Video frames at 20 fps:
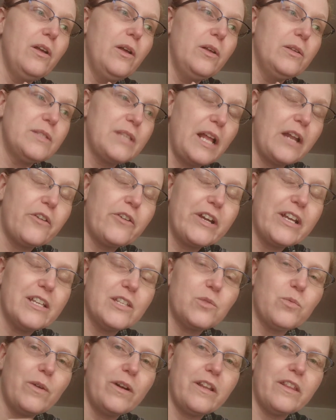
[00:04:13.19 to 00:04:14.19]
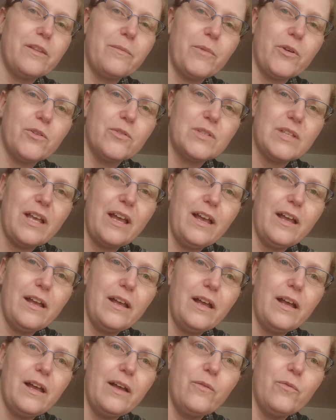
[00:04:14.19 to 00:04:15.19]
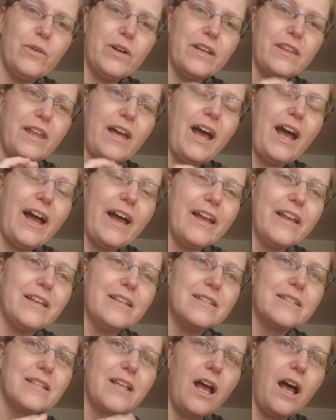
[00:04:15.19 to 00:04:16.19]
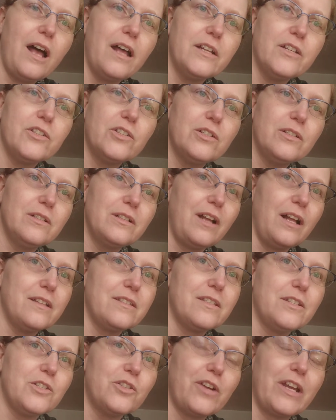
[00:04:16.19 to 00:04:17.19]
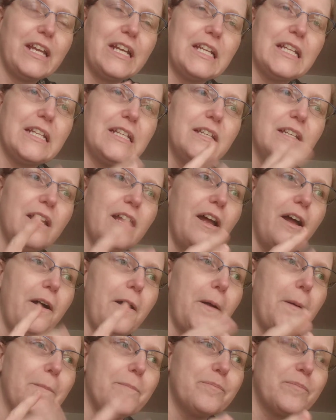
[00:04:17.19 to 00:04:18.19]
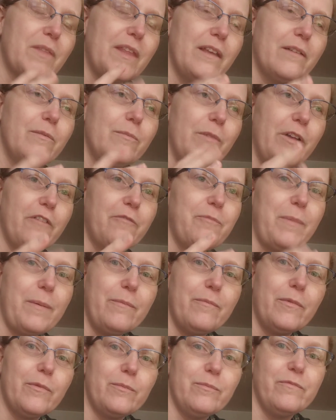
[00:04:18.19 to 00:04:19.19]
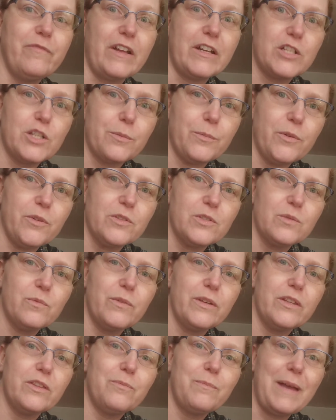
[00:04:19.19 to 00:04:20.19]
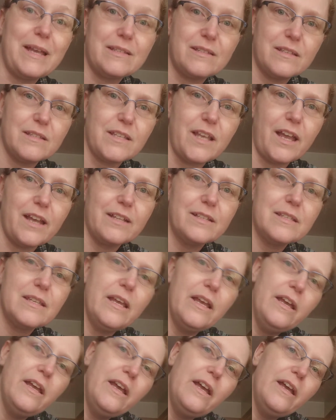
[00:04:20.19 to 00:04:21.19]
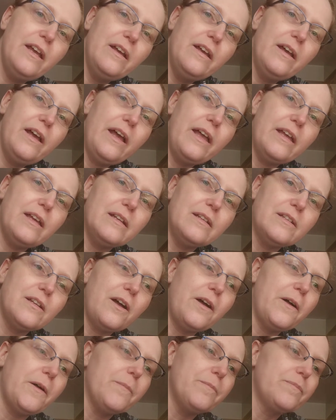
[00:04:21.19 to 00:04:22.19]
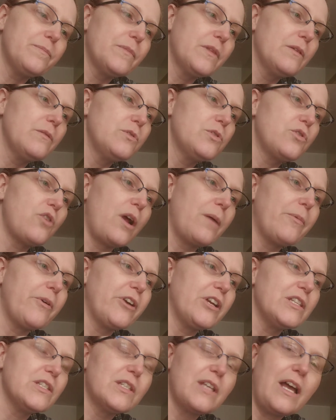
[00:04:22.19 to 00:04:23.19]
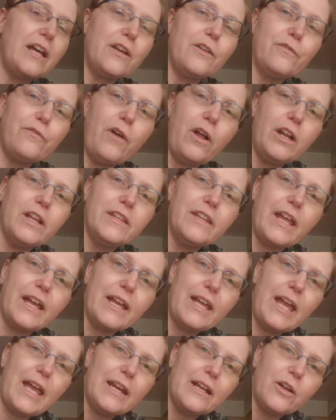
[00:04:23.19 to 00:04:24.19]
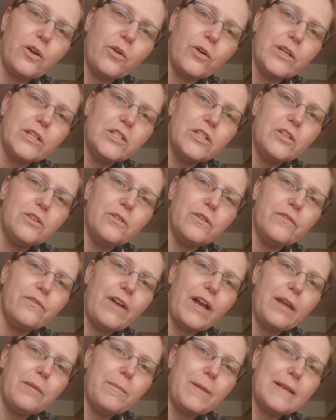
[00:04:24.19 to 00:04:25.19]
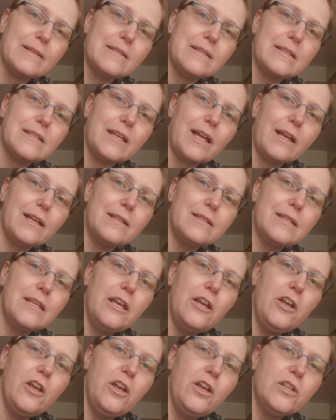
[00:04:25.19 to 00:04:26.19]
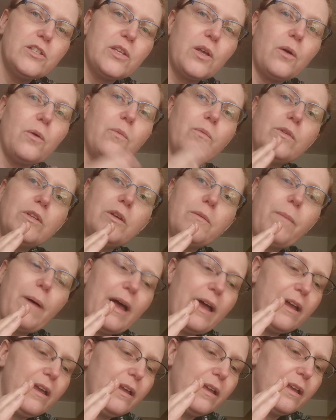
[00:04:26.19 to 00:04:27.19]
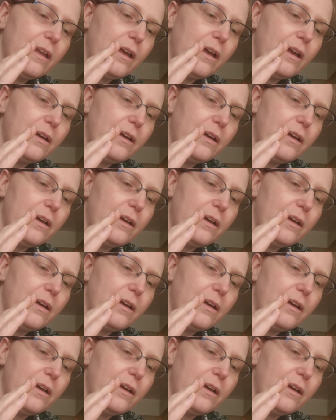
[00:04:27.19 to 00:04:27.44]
Celery is one of the highest concentrated of vegetables with pesticides. And strawberries kind of fall in that category too of high pesticides. So when you buy